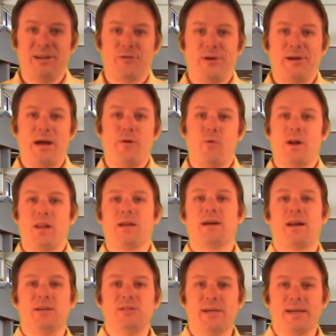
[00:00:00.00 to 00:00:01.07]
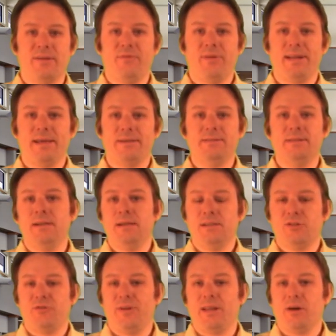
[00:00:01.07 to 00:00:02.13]
Right now we want to look at our second video.
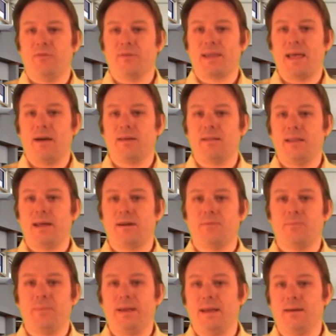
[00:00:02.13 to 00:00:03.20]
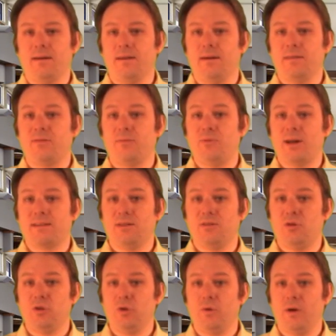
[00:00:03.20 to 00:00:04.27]
It's a video of a calculator being uh,
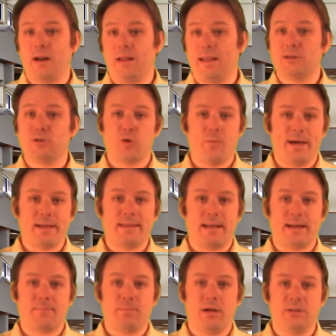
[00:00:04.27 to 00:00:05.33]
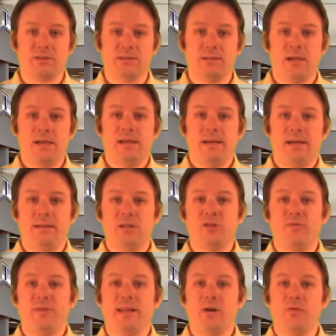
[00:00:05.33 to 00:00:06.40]
subjected to an electromagnetic pulse. In
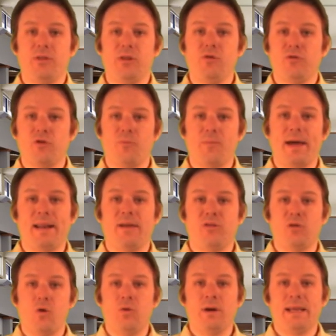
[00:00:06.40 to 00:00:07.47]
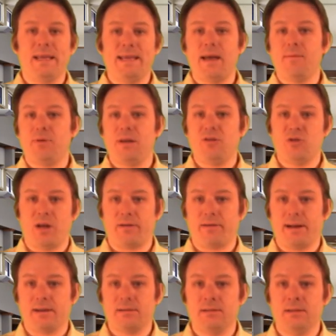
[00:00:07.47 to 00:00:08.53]
this video, the user made his own E M P
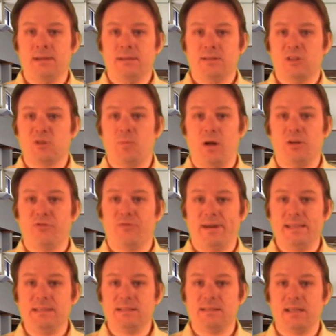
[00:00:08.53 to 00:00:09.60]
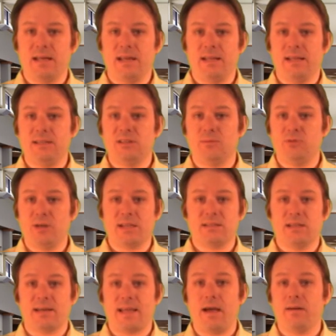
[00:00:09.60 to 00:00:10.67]
generator. It's a small device, and he
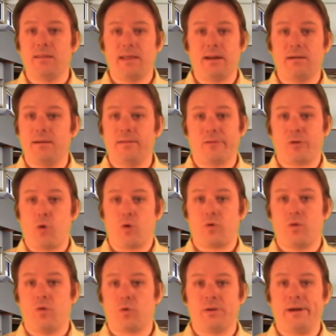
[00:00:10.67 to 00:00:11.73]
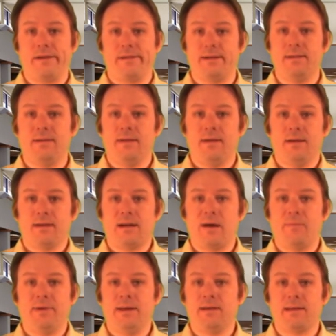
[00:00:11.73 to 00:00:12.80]
subjects a calculator, an ordinary
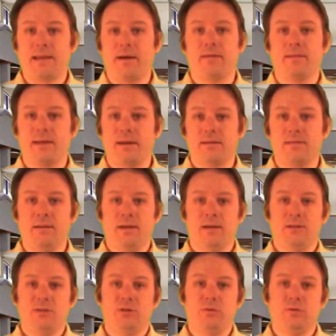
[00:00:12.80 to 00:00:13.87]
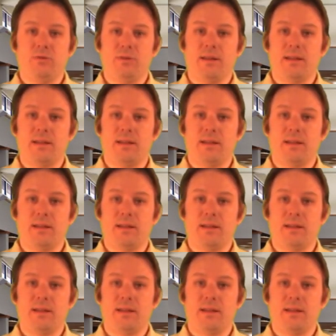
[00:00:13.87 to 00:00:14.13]
common calculator, to the